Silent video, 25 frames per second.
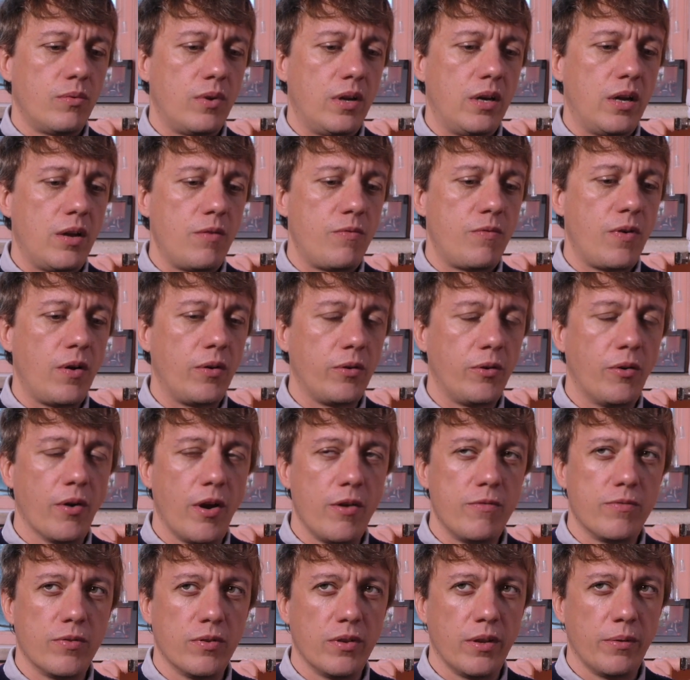and I felt
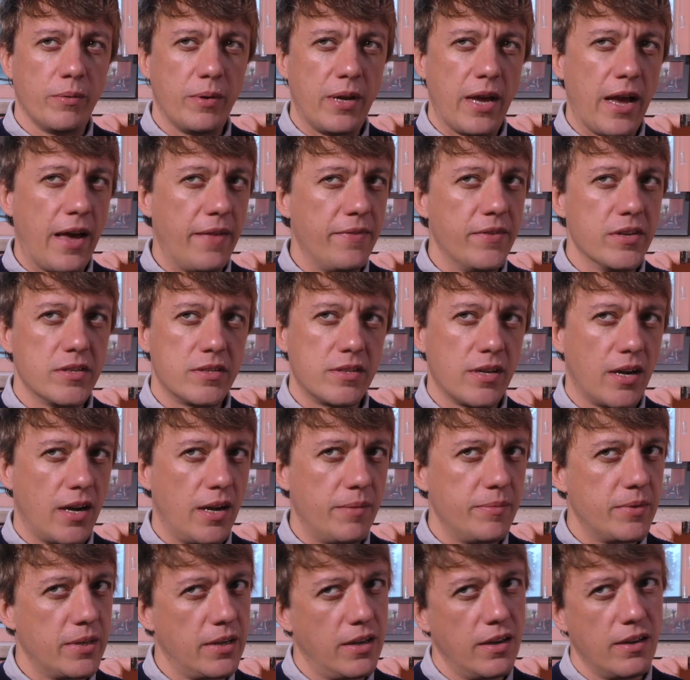grateful that we had this
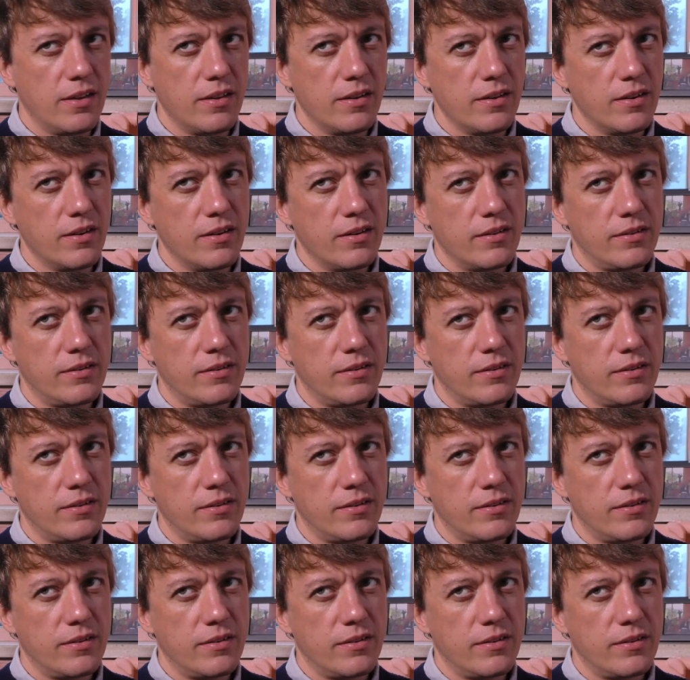time together.